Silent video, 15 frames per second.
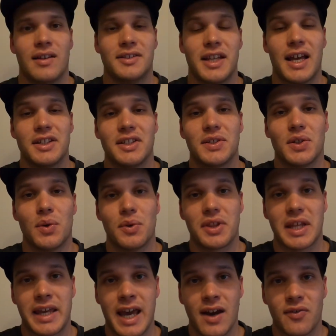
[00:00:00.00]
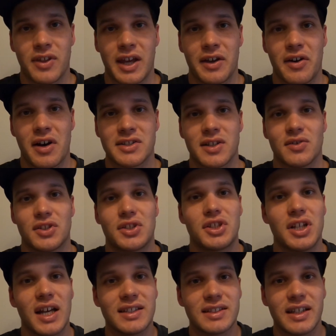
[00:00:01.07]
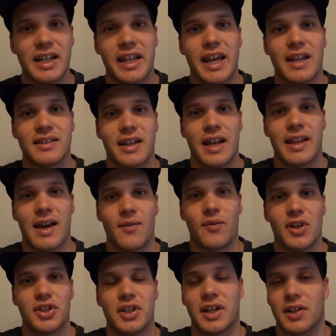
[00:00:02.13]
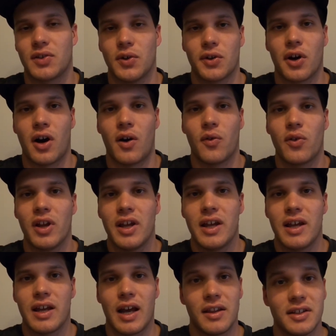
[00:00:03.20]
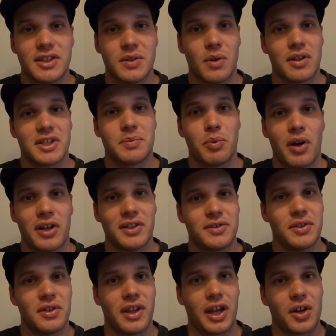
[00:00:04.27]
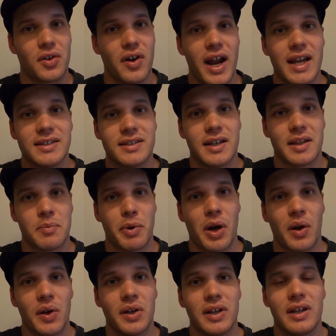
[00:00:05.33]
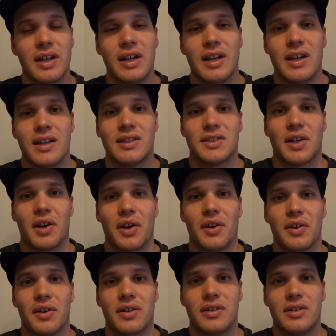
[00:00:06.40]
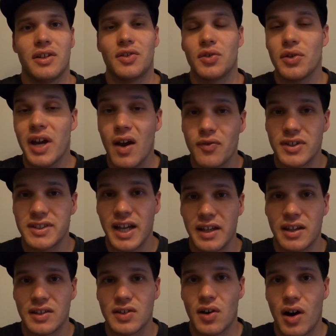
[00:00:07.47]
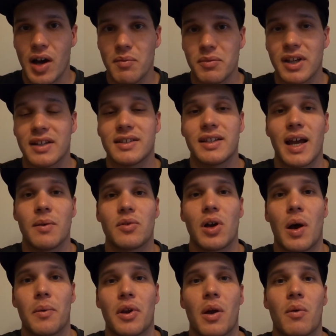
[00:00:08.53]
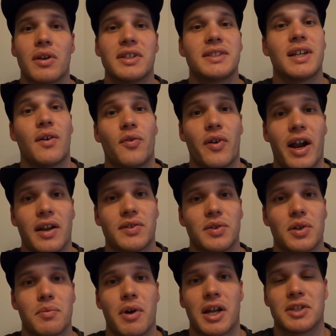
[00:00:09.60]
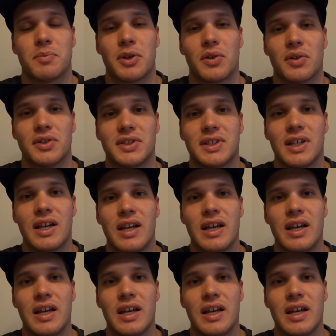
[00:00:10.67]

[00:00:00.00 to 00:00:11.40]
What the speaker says: So as you saw with the gaff there, guys, I was just leaning out to get that fish and it took off. And this is what the spotties do. They're crazy at the boat. So you do have to take your time, but at the same time, you don't want to stuff around too much, because